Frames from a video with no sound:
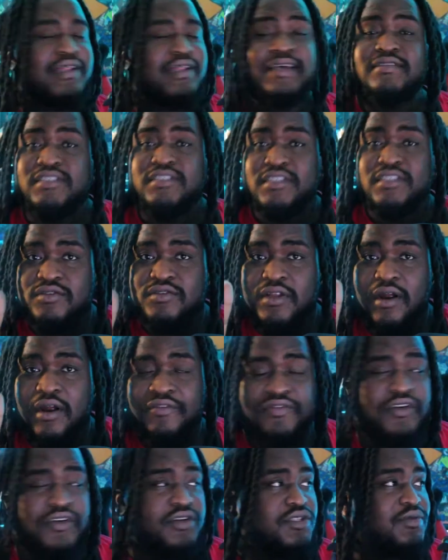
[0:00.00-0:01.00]
that's just our
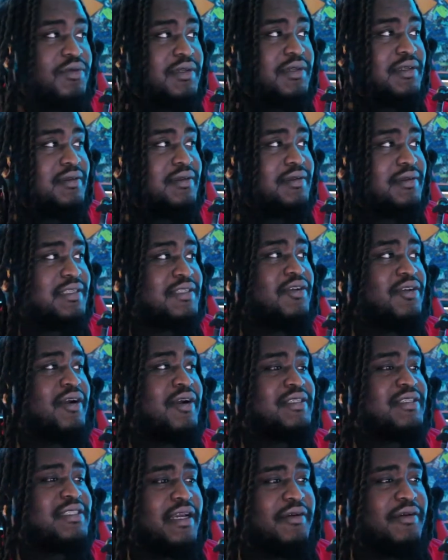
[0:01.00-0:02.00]
first one. Let's go to
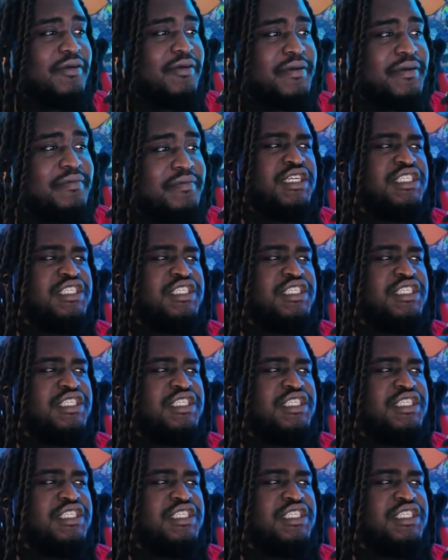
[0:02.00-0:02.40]
our second one.